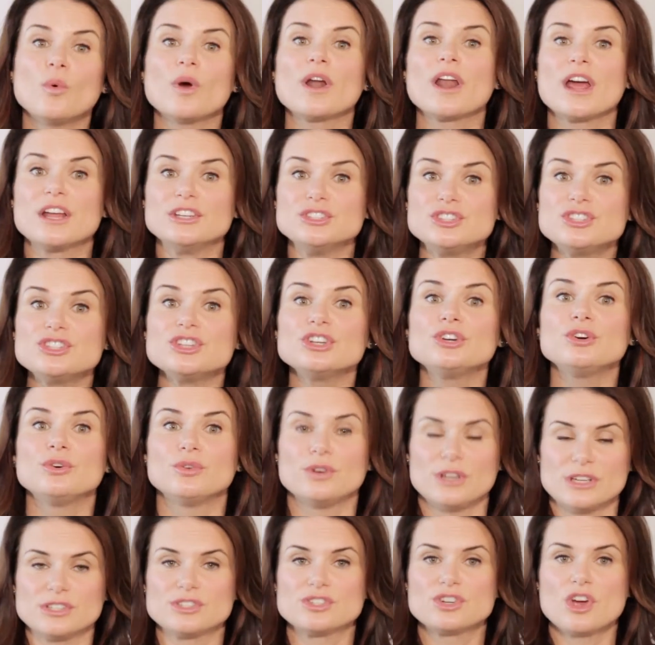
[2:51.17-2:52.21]
what I do
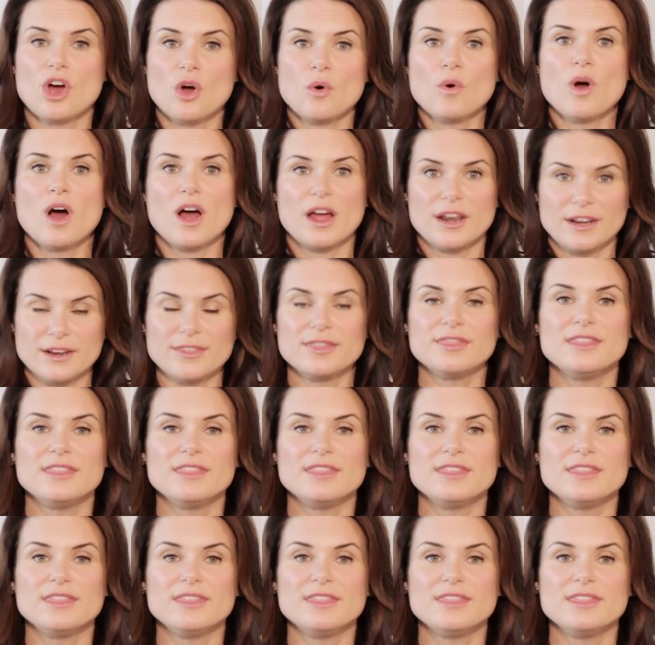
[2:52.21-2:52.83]
is go on